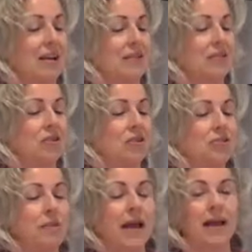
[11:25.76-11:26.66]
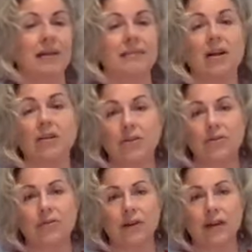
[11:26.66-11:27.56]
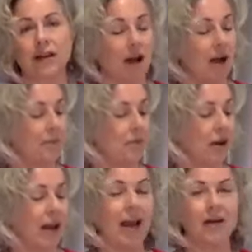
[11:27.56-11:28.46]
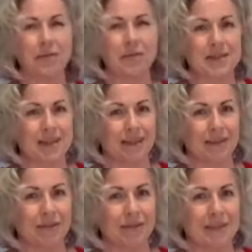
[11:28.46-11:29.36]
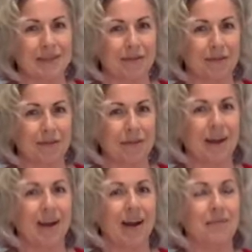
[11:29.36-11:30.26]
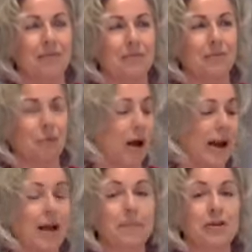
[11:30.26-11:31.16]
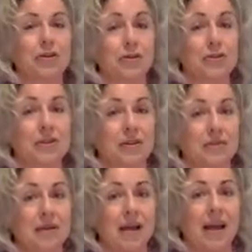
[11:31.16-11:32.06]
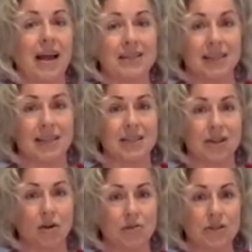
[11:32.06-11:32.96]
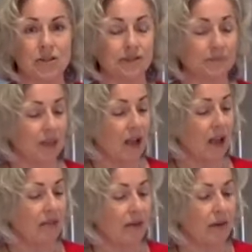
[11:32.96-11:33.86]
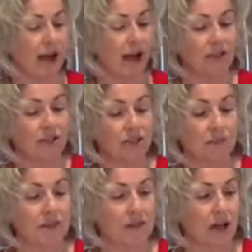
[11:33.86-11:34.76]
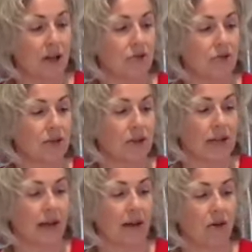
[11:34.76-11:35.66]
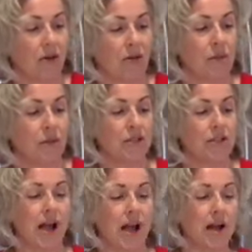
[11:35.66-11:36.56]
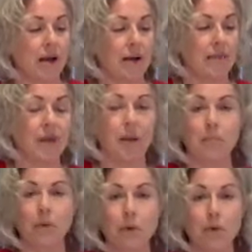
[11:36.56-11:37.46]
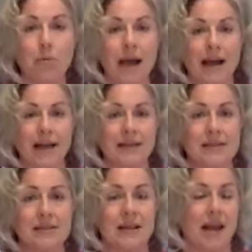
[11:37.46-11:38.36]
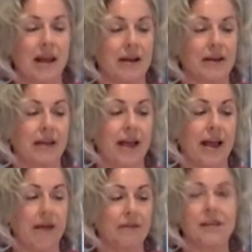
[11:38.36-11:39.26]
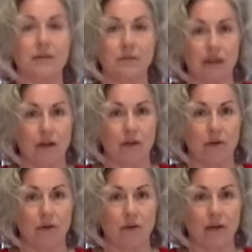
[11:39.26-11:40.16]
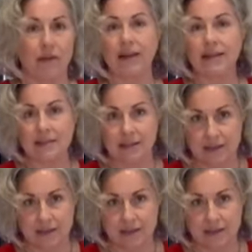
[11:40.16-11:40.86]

Not too bad. They're gluten-free. I'm not 100% convinced of them, but I'm quite happy to use them as an easy option. There are other chips that I also get hold of, which are a blue maize, and they have sunflower oil, and that's it.